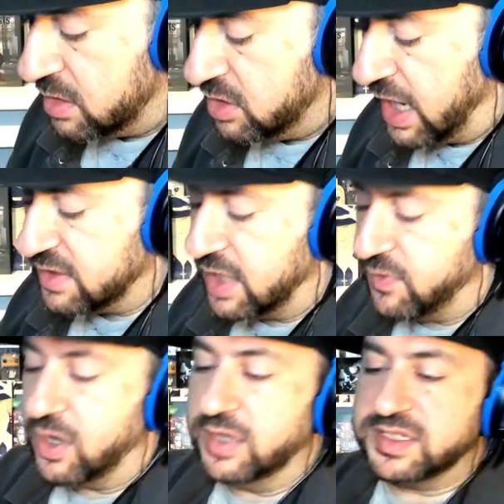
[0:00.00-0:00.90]
You guys
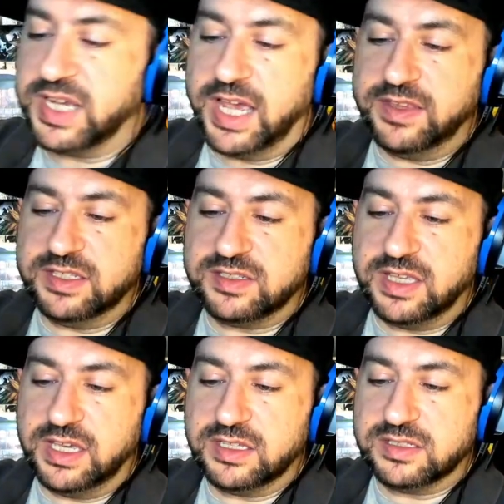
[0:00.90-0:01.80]
ever untie these
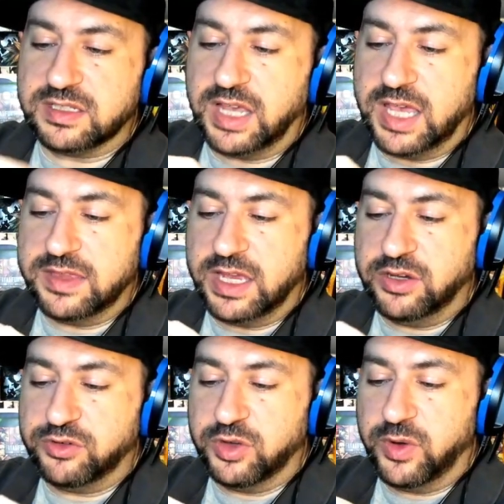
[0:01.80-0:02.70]
things and then
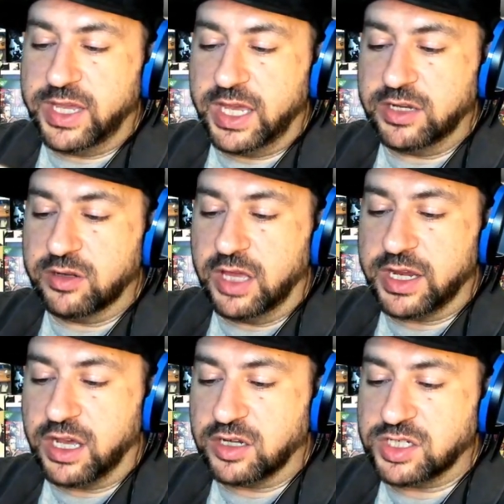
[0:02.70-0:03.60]
you're doing it and you're
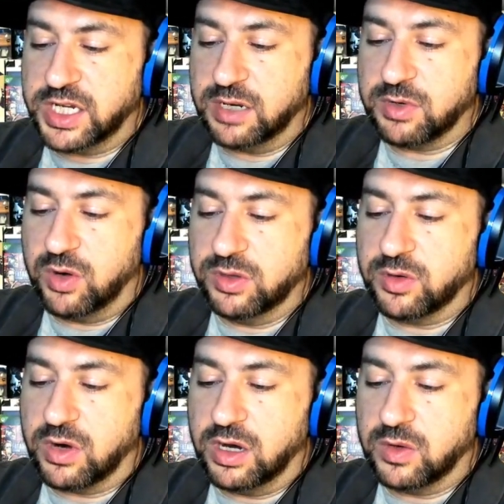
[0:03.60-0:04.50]
like, oh, I'm going the
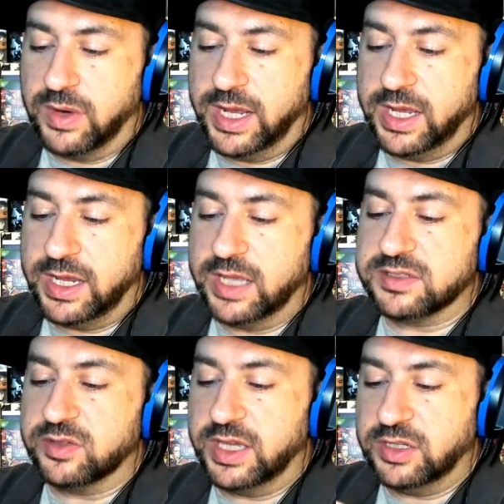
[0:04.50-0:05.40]
wrong way, and
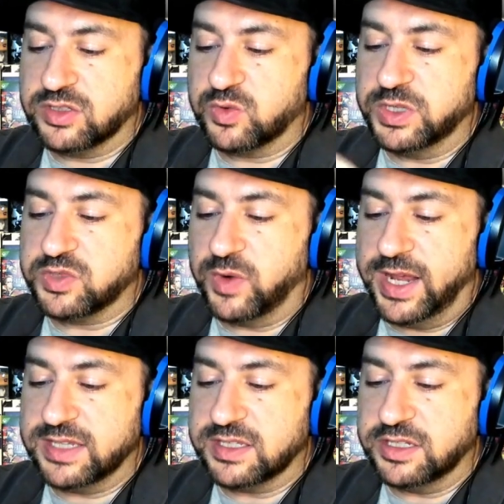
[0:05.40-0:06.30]
so then you switch
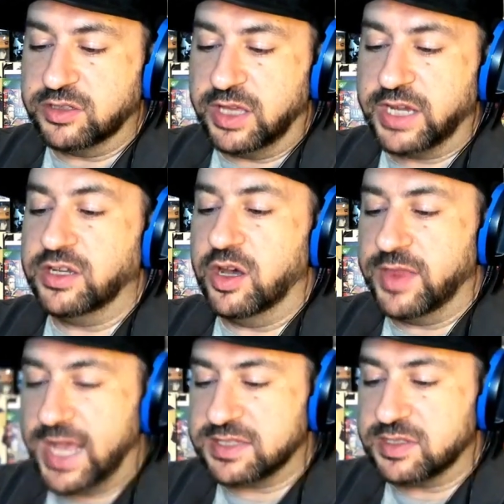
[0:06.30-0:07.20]
ways and then you're like, no,
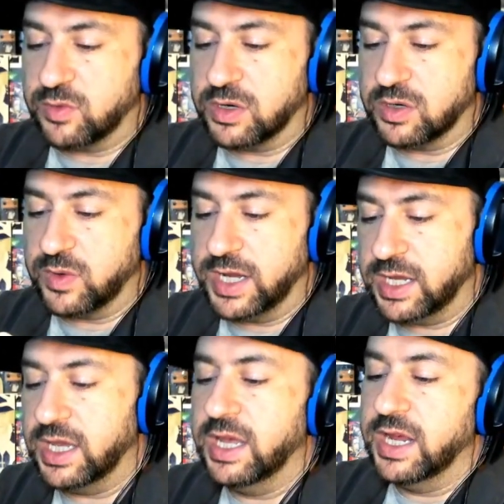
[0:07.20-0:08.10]
that's the wrong
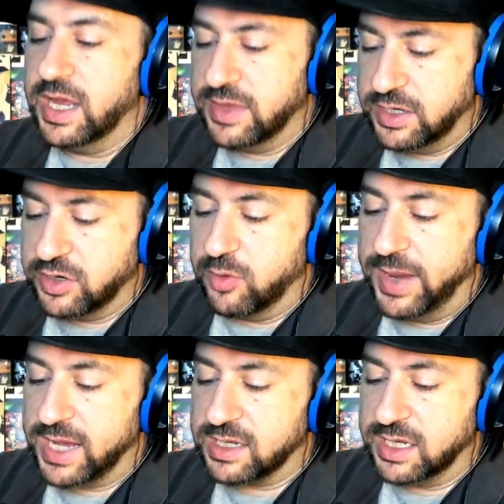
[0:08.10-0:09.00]
way, and then you go
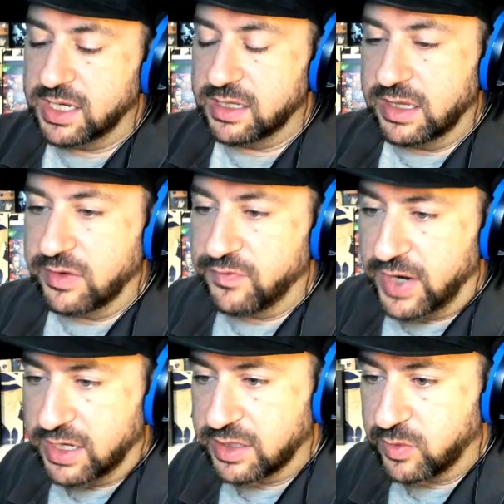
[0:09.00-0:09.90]
back again and then it
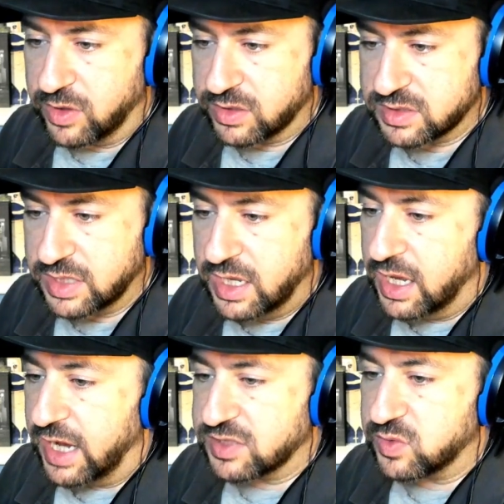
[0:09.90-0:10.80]
finally works?
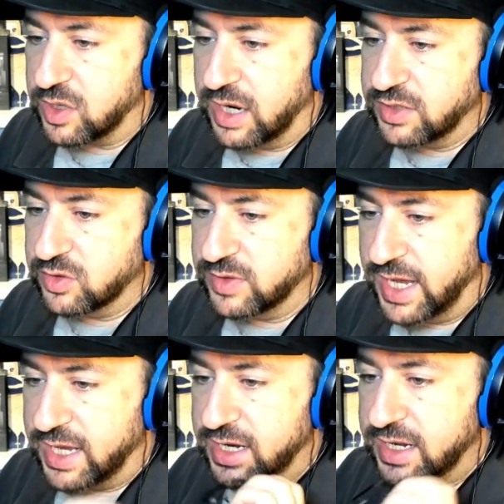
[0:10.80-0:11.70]
I swear I do
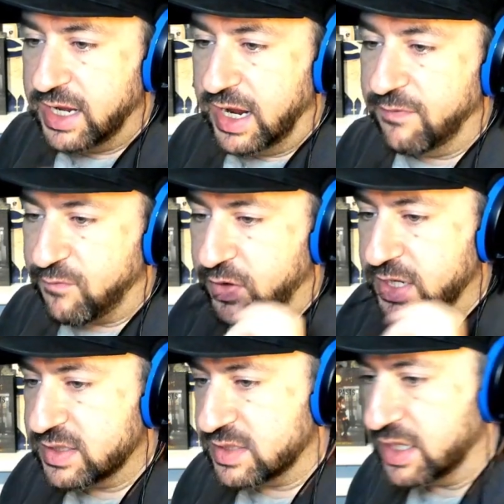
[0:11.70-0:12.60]
that
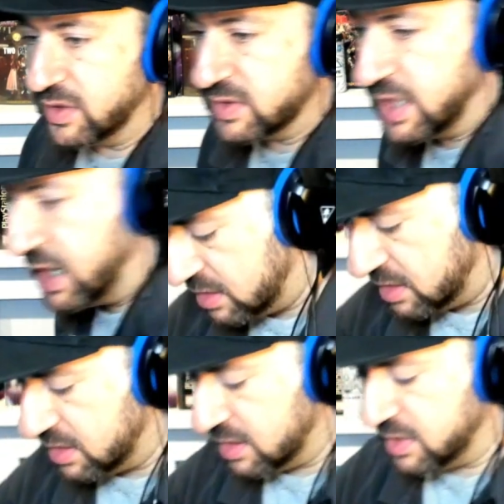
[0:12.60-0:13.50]
every single time.
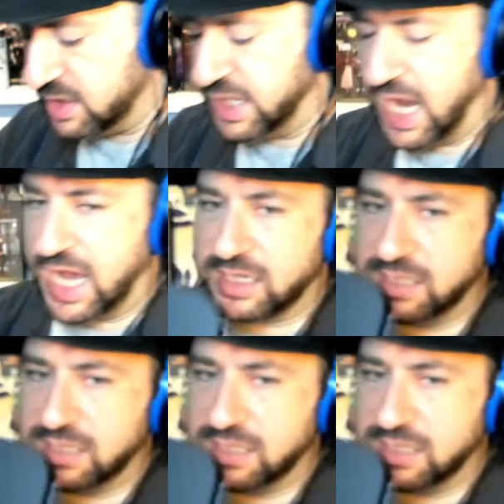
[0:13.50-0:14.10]
The dock.